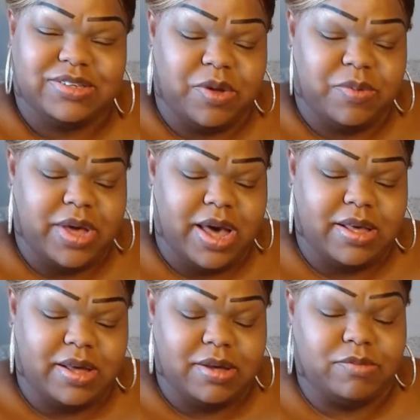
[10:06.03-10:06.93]
so we
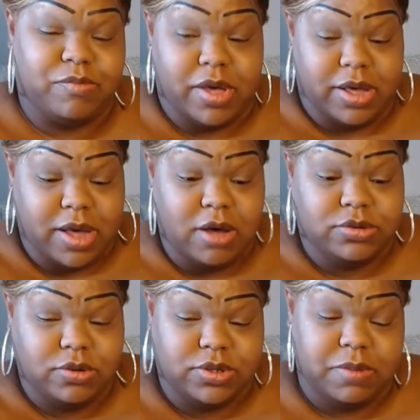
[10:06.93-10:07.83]
got, uh, and
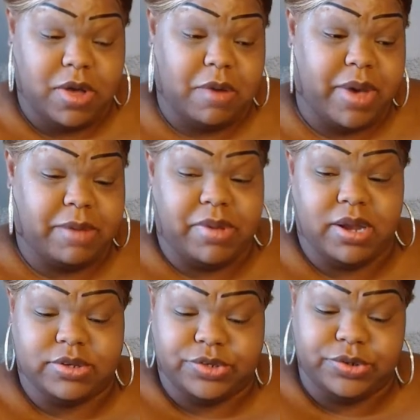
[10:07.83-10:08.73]
also some y'all may be
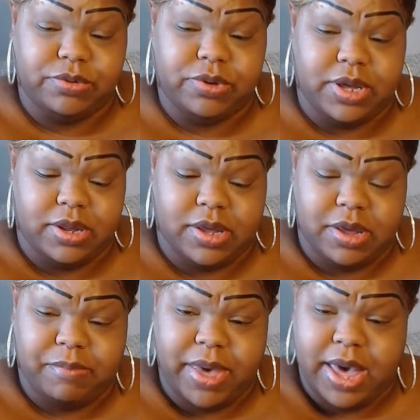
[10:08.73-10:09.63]
able to sue and
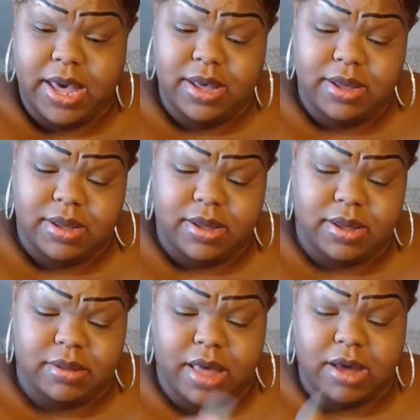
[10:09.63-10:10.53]
get paid,
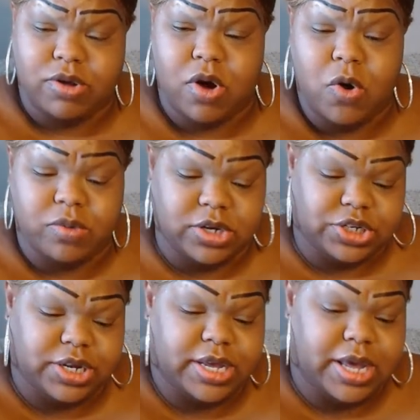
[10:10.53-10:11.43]
and now you own this
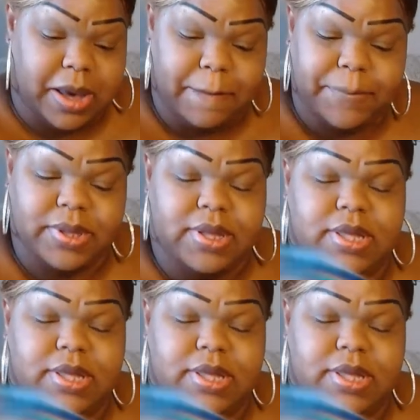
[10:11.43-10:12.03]
shit. Yep,